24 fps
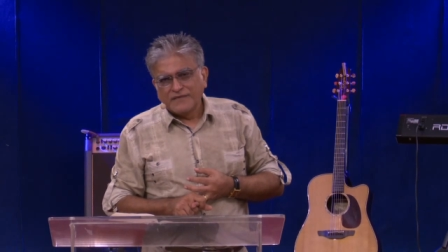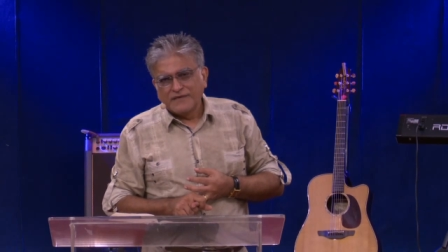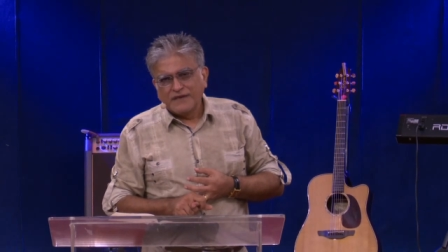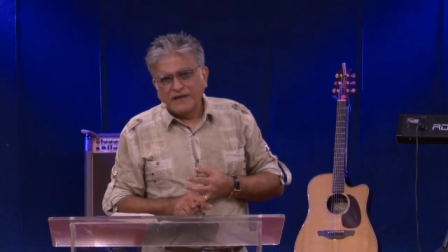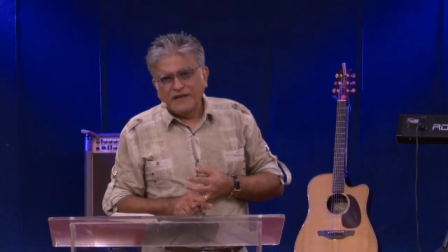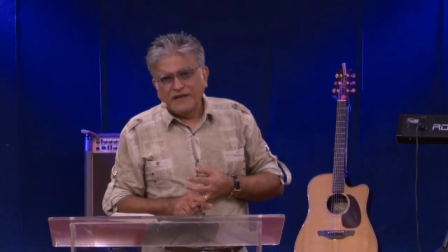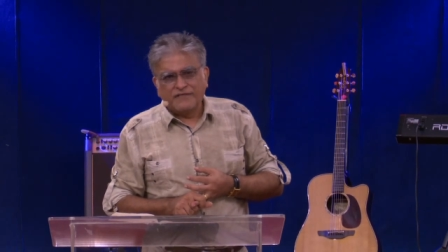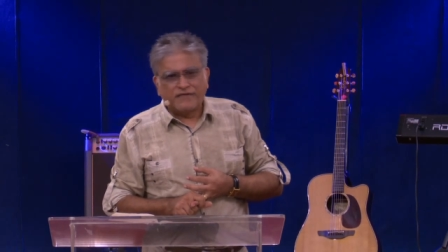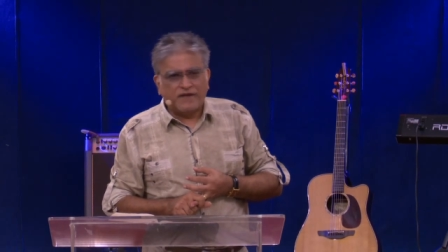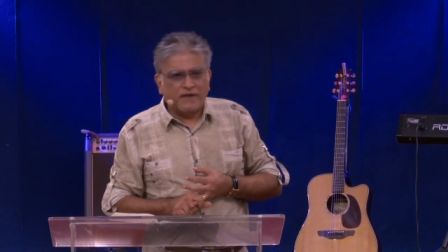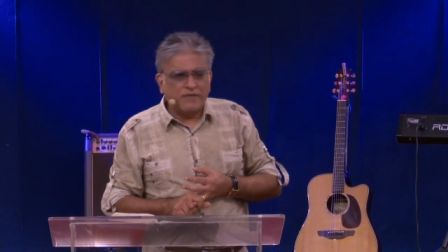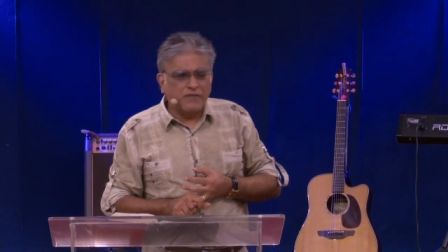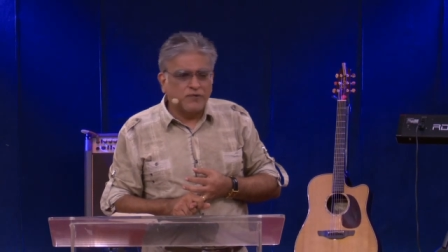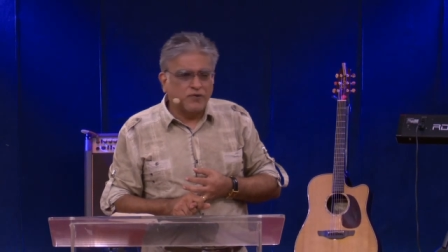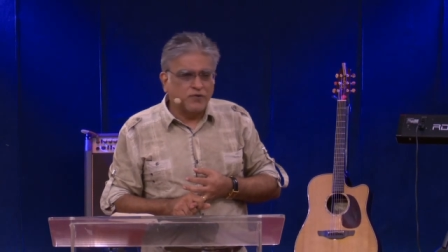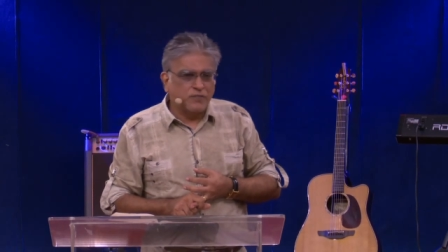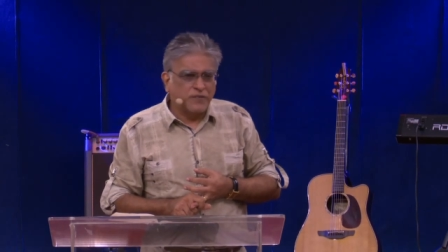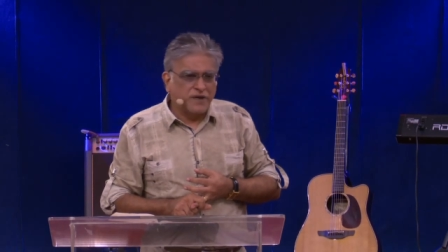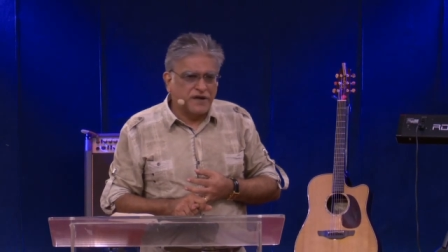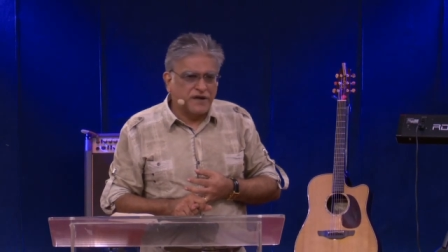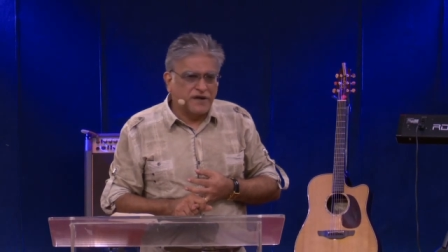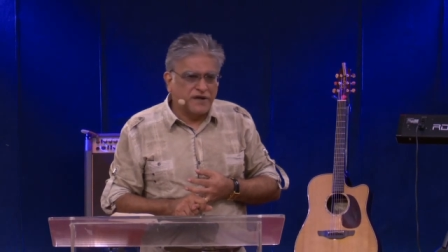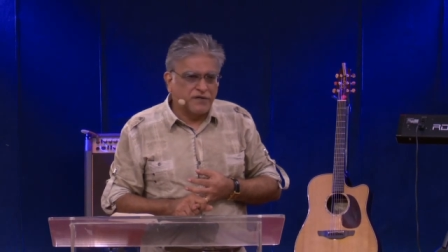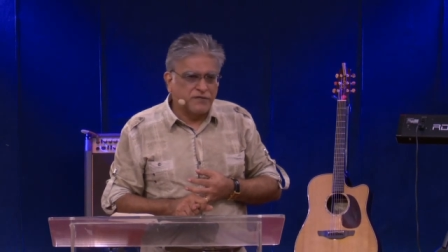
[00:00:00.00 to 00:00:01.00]
if I'm going to
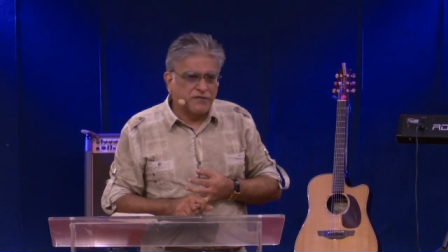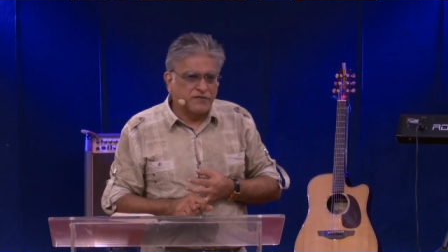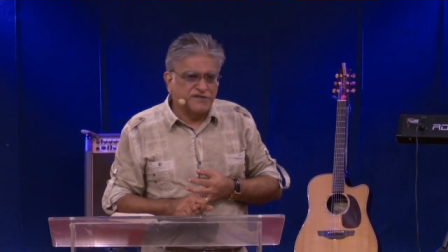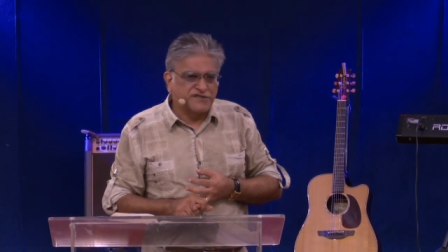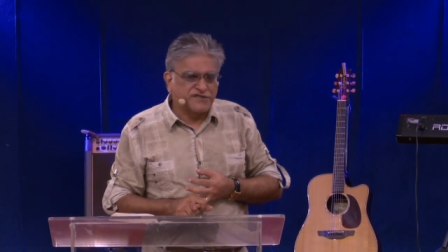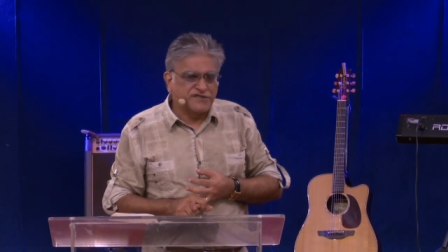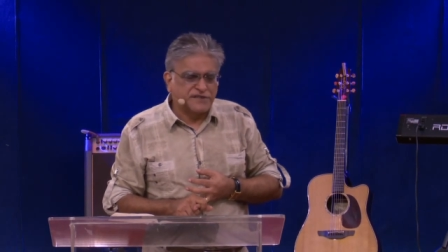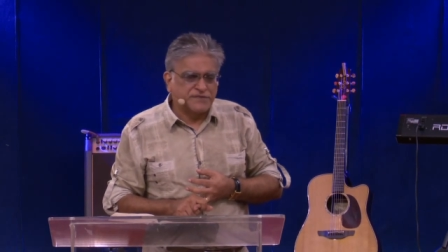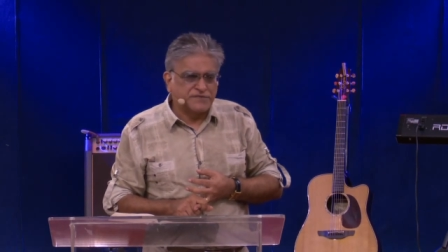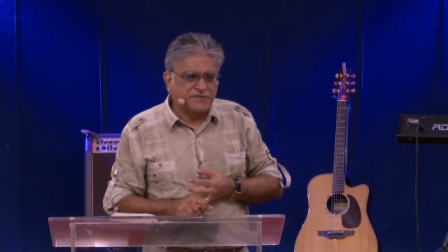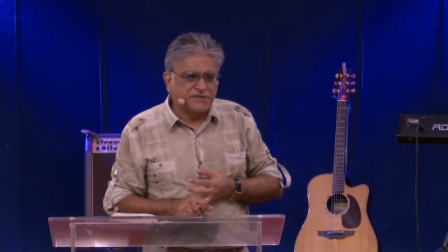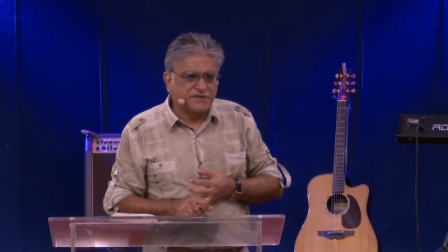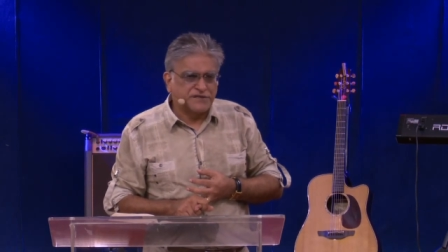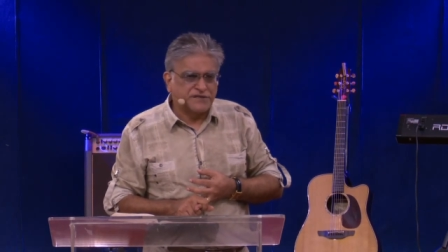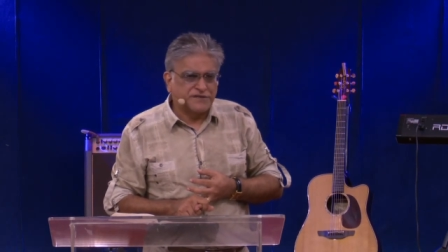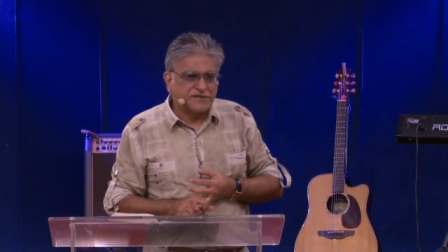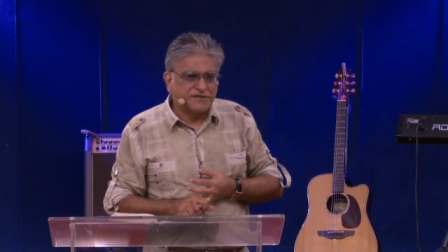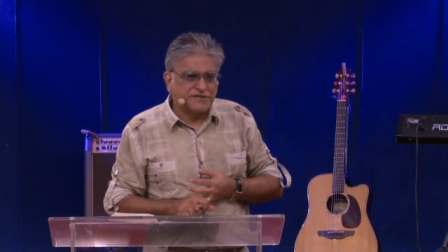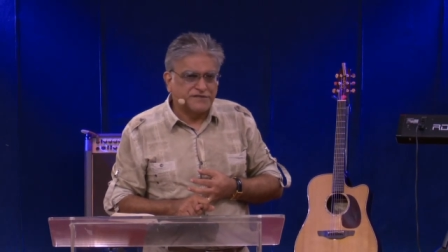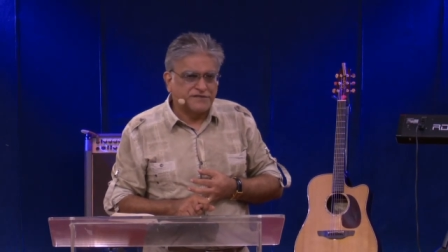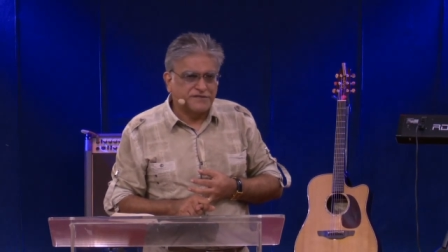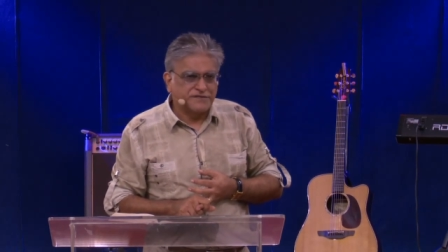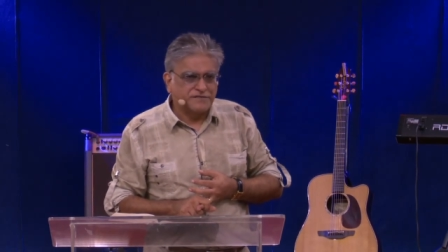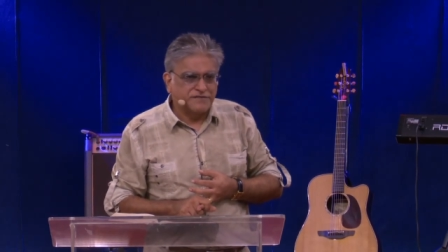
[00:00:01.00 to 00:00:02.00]
meditate on the
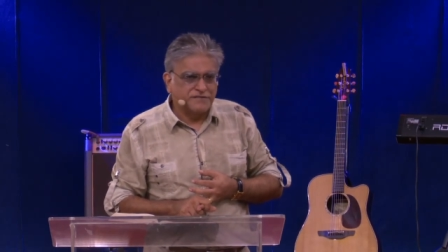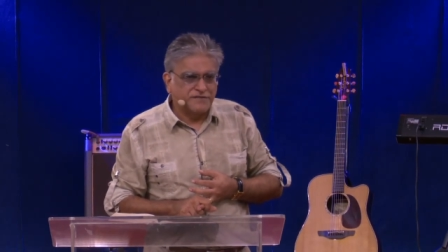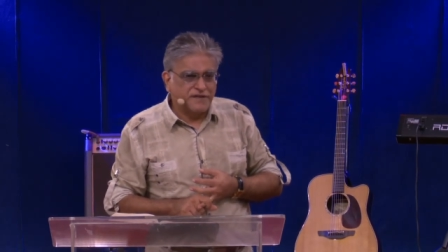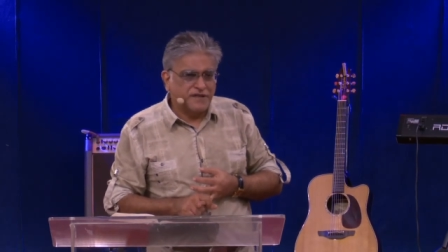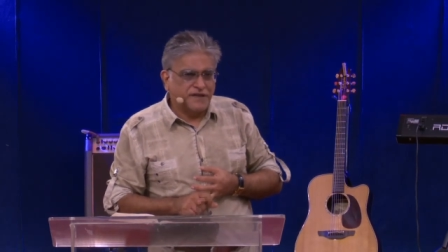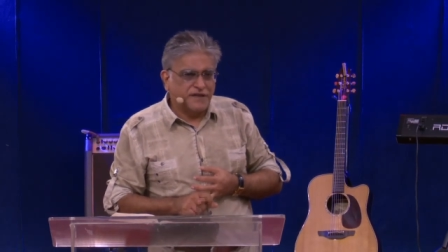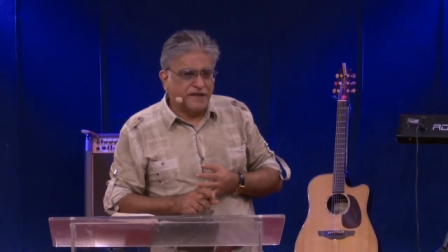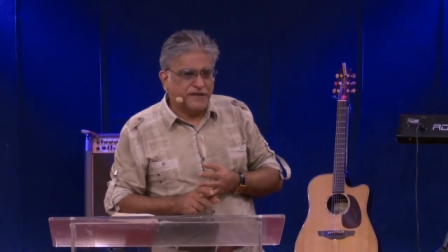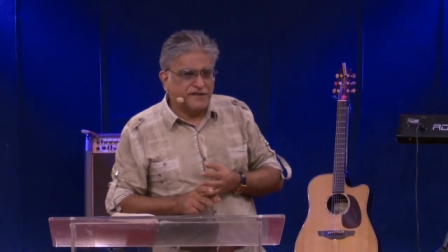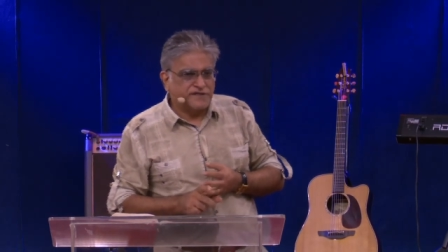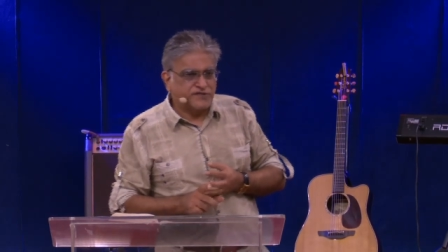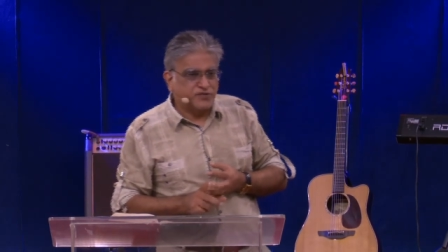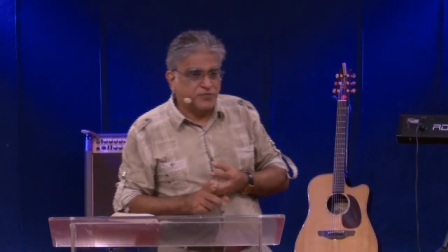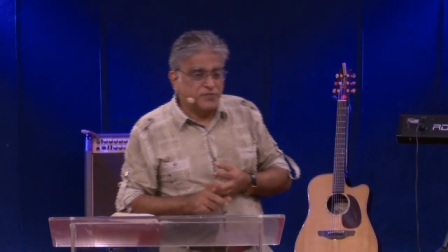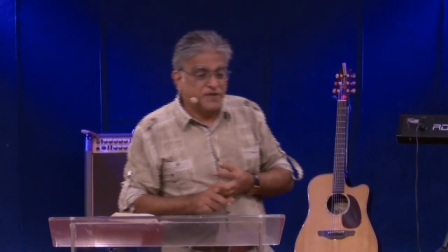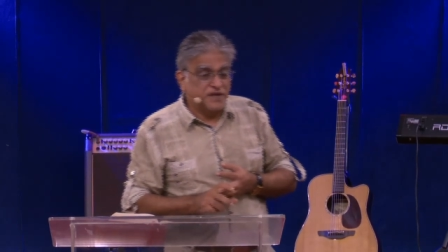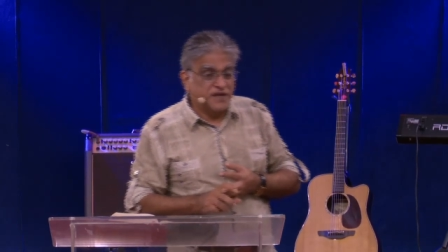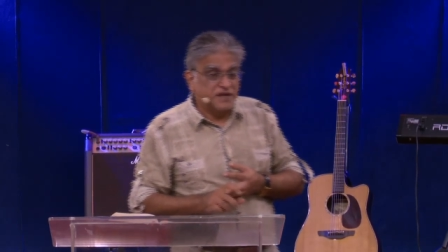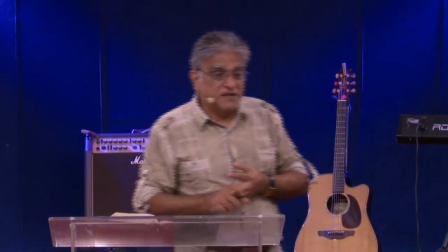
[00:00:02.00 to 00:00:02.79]
scriptures? Well, there are so many